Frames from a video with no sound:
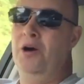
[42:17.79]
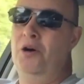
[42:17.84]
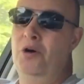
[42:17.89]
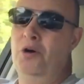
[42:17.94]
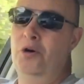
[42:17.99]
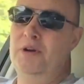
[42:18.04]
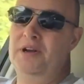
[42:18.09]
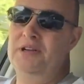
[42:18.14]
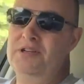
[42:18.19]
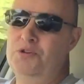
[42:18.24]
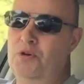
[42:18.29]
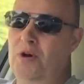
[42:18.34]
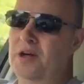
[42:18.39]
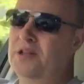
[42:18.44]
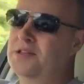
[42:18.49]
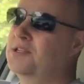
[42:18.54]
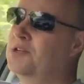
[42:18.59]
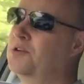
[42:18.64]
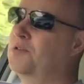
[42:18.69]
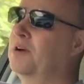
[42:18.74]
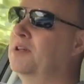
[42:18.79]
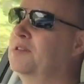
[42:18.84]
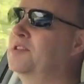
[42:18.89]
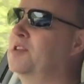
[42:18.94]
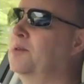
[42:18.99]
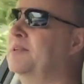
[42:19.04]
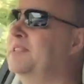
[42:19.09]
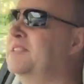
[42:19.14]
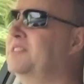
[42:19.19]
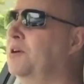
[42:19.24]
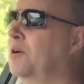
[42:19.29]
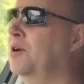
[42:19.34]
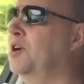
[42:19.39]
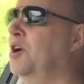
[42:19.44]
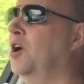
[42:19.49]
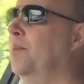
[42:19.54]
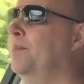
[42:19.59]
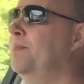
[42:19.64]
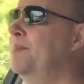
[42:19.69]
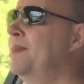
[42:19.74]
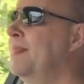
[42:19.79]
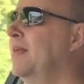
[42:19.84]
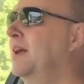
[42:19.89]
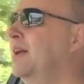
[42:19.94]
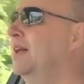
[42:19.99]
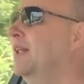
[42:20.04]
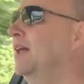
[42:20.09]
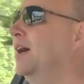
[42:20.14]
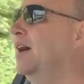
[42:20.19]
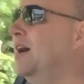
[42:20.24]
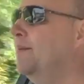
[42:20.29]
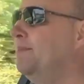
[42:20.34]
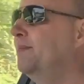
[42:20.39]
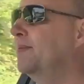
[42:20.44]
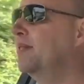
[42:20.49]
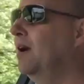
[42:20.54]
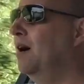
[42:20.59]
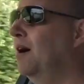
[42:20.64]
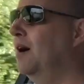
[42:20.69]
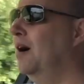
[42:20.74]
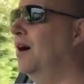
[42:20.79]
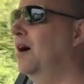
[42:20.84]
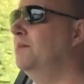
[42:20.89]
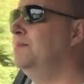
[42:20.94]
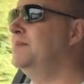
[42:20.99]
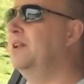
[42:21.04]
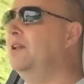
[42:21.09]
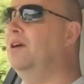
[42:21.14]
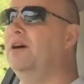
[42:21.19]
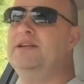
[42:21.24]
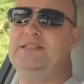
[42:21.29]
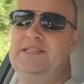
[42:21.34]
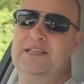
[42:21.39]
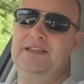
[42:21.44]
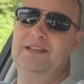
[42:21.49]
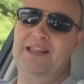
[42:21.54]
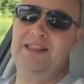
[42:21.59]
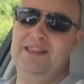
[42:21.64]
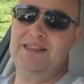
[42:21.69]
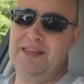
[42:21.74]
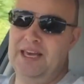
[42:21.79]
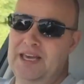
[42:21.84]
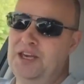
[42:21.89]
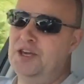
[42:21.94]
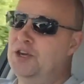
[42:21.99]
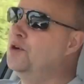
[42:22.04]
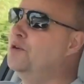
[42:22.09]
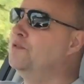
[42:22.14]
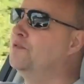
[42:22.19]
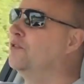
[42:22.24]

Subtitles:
or at grant@grantthomas.com. I'm delighted, and thank you